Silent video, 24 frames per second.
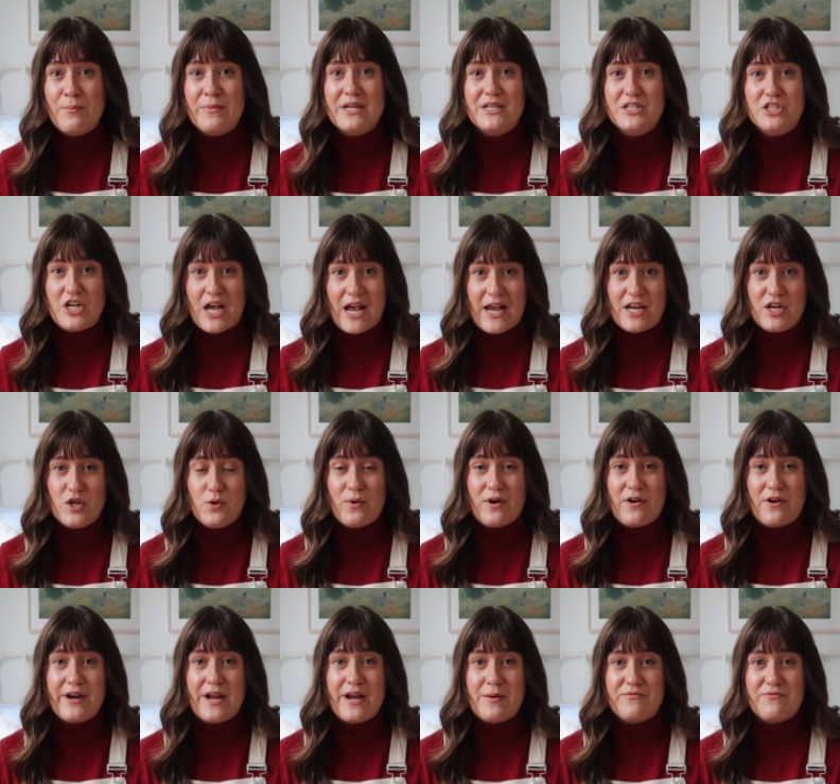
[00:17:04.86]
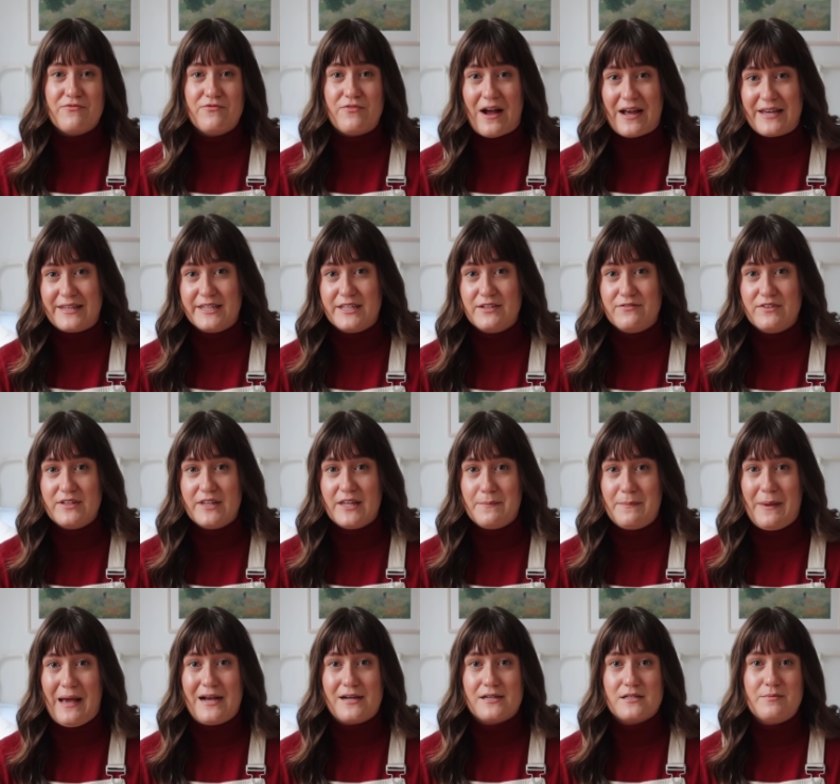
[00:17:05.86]
mid-January, I'm finally feeling
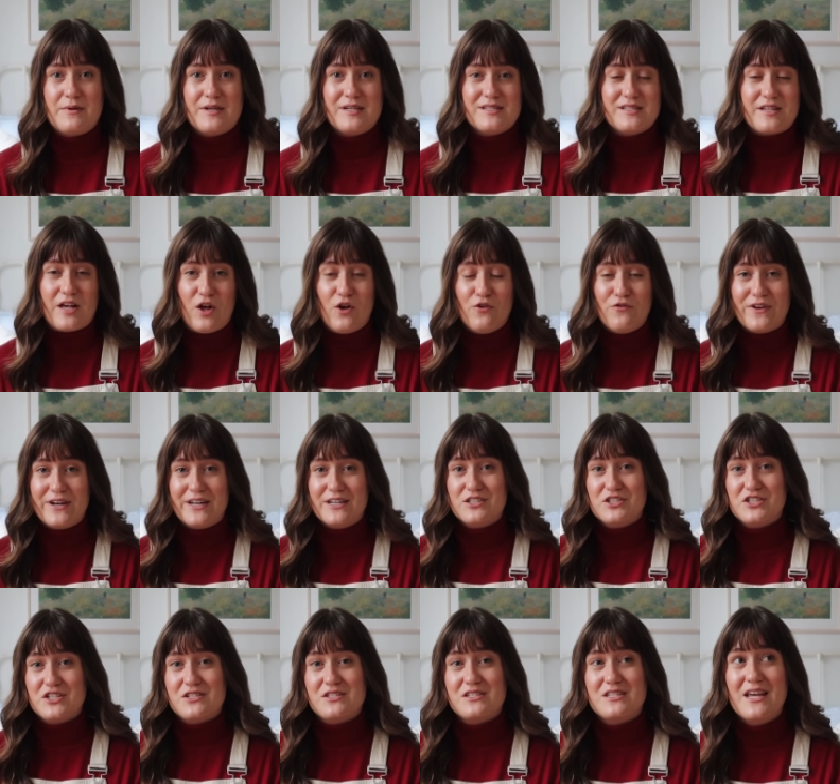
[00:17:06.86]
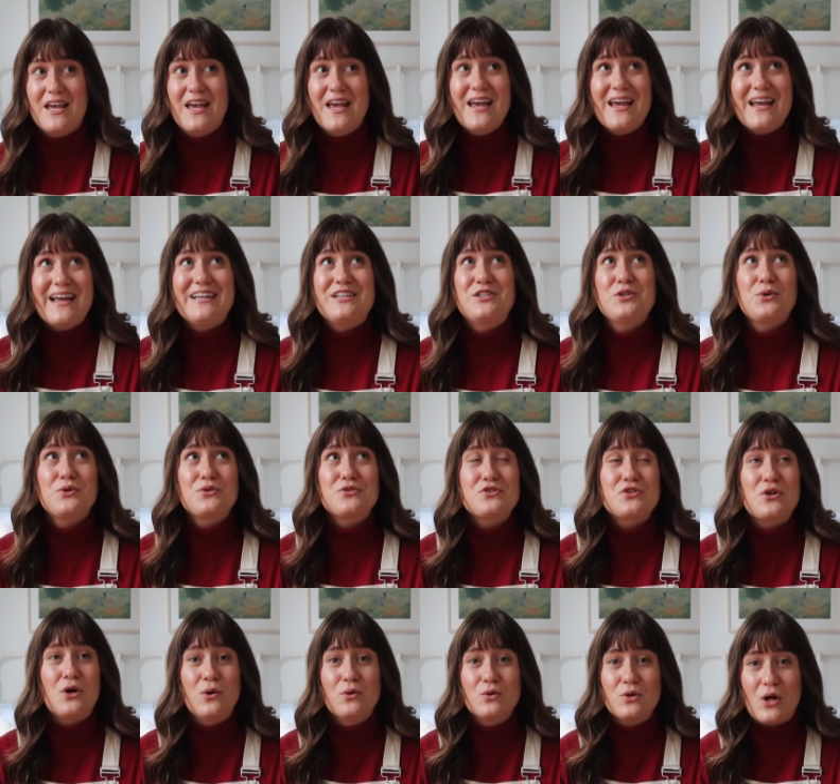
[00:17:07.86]
back to myself and it just, it took
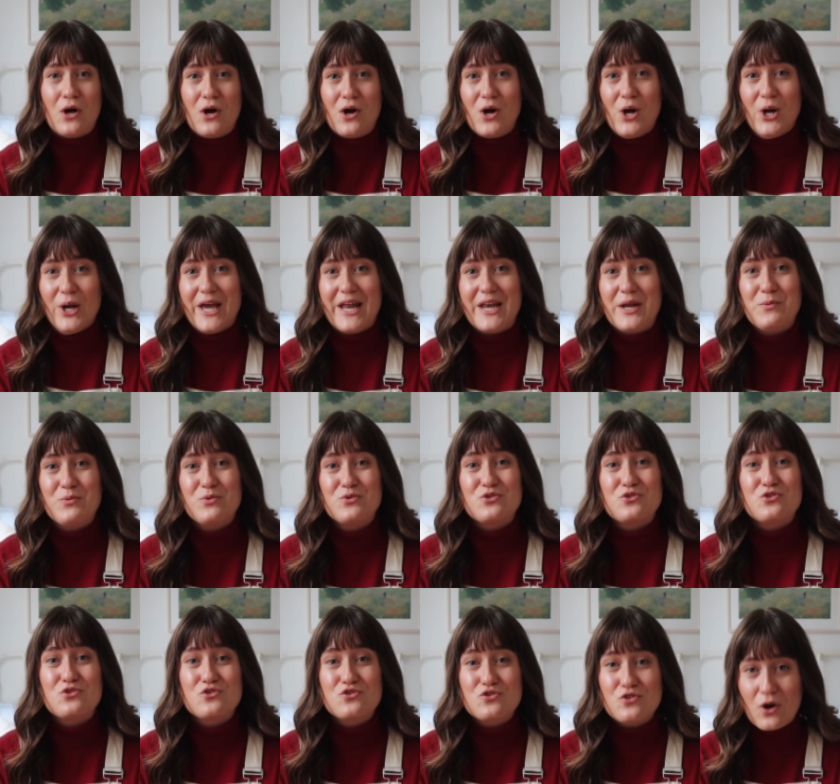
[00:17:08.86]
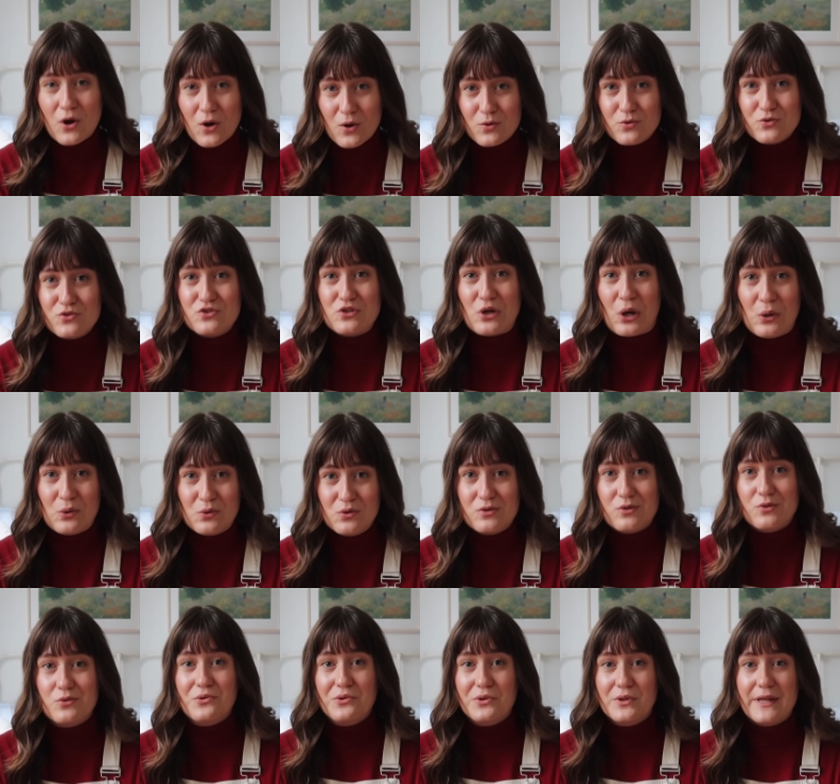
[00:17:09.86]
so long and it was so, so
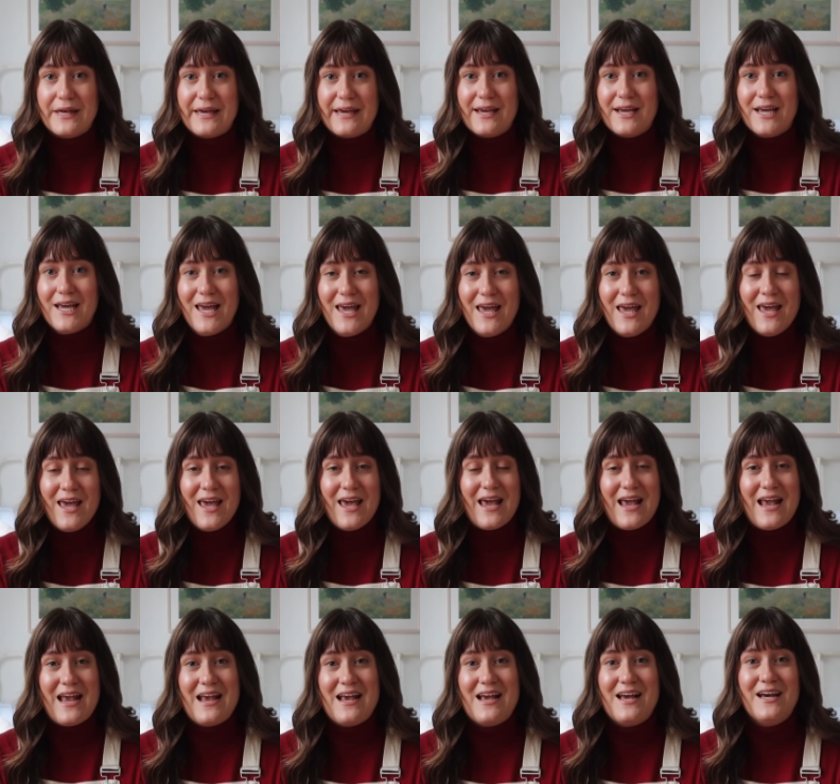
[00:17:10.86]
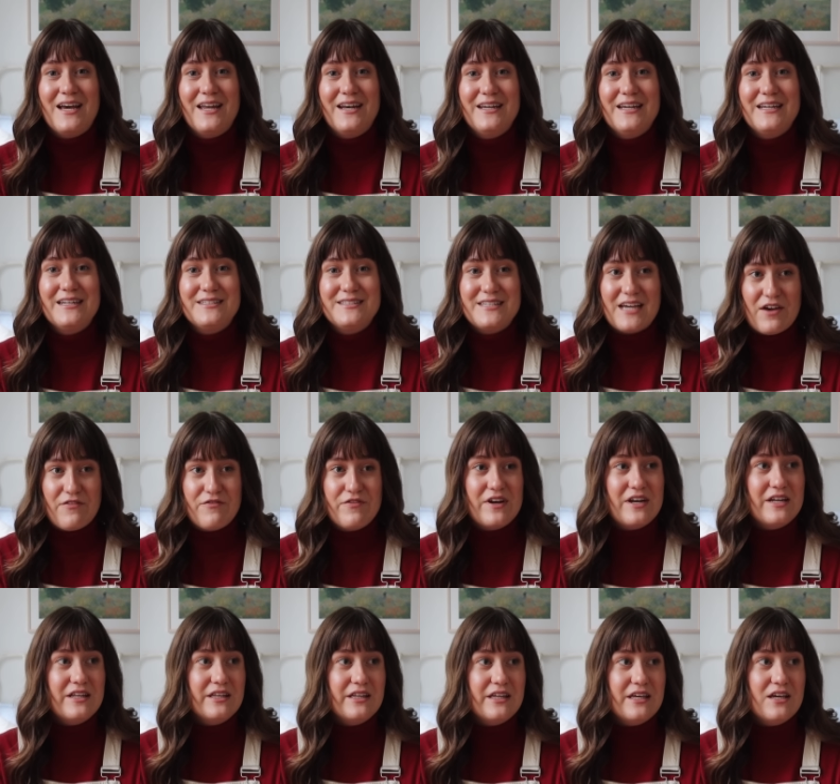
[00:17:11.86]
grueling. And it
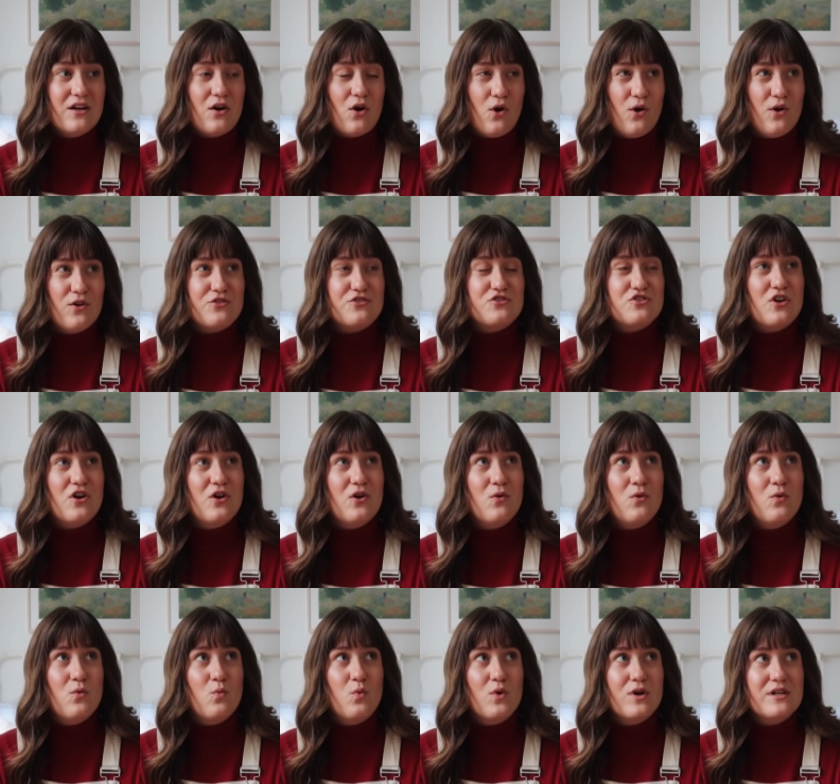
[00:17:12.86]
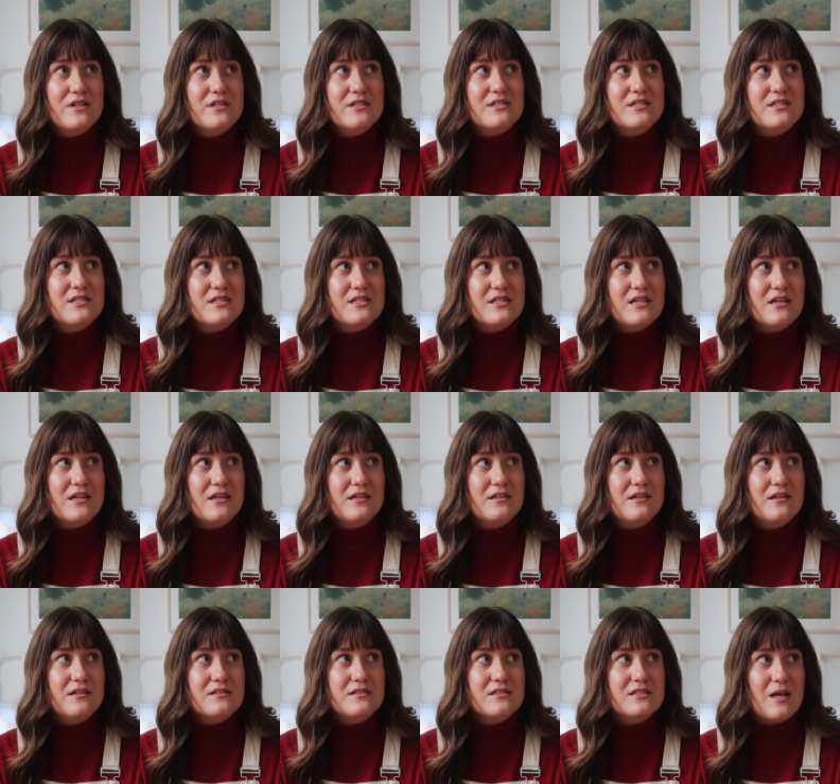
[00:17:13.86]
definitely also was
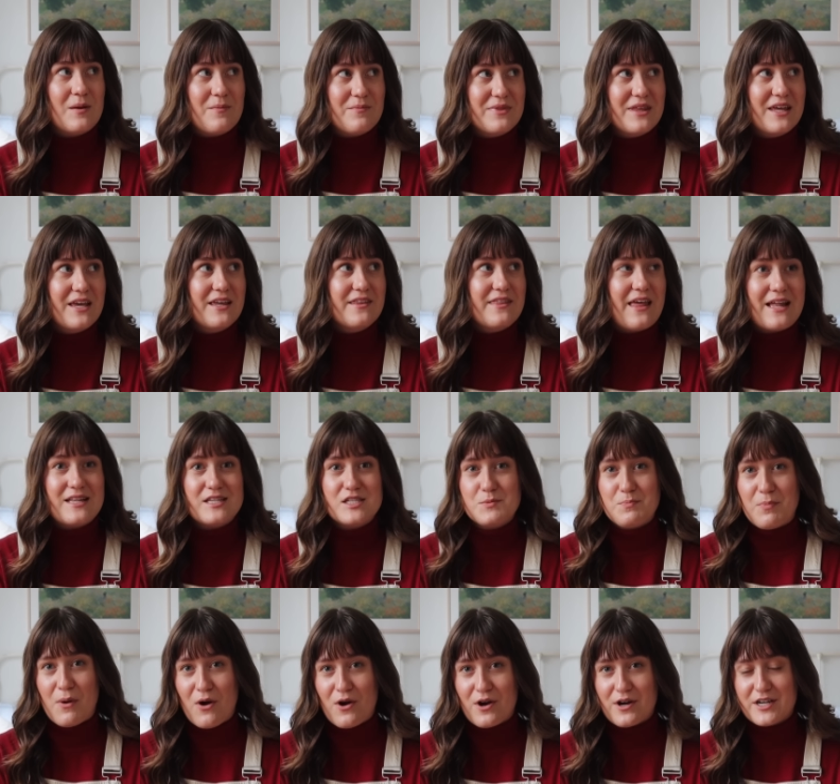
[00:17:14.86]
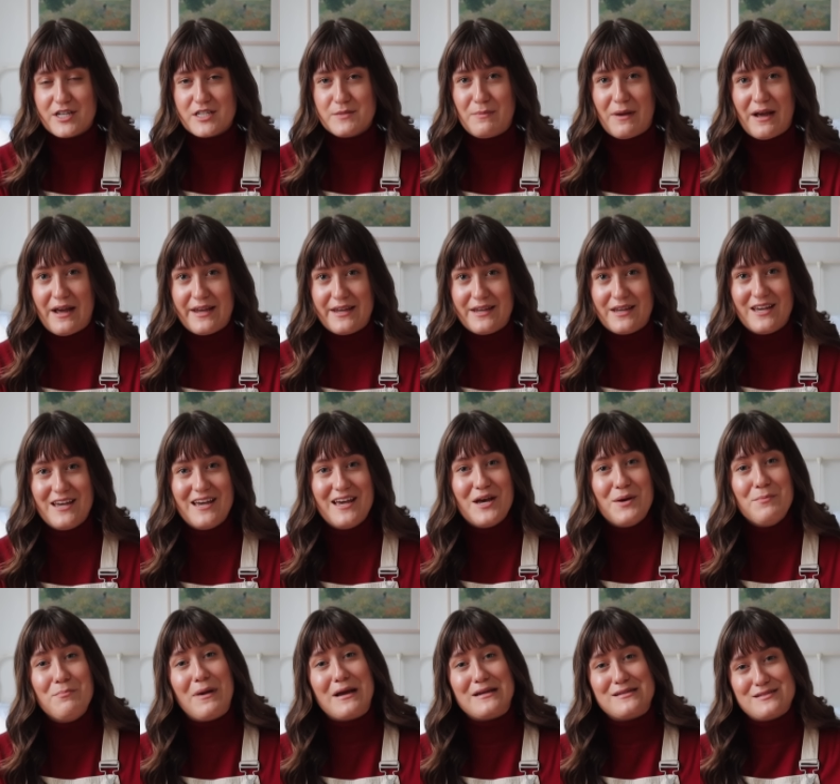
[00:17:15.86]
something that sparked my
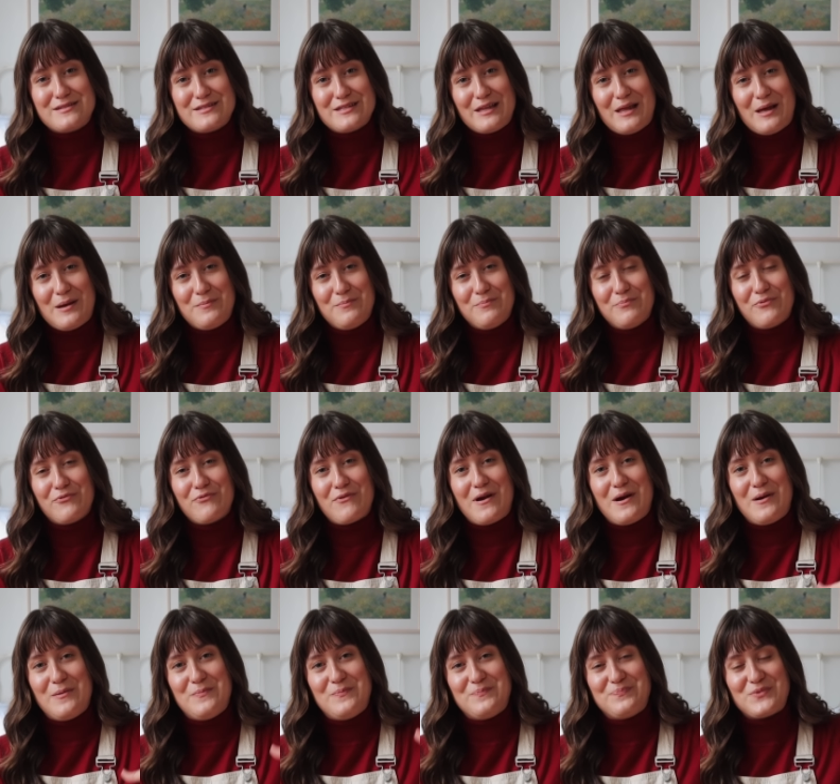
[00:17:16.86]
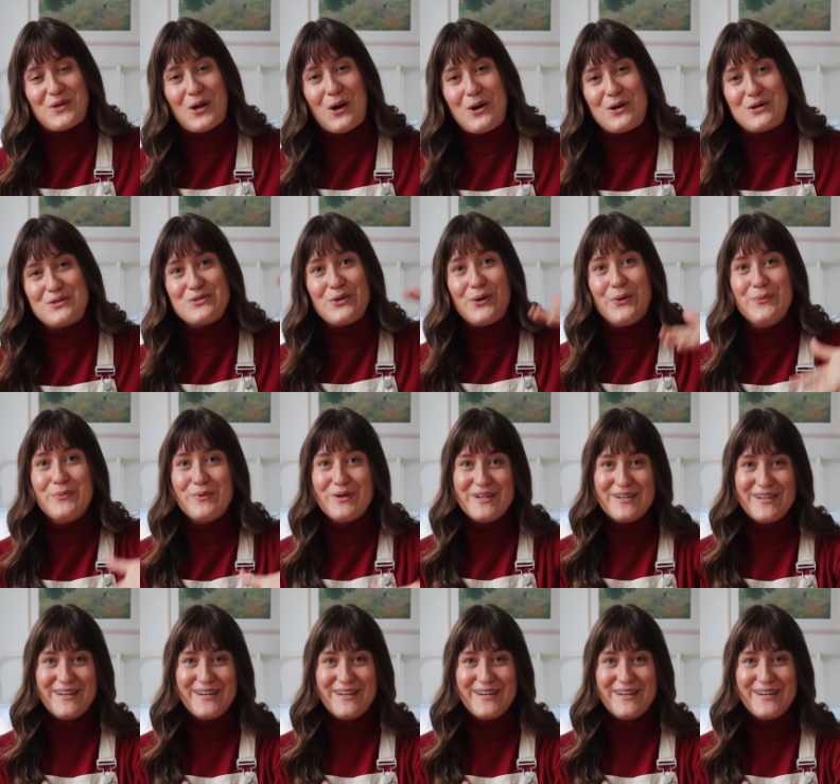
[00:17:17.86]
my slump from October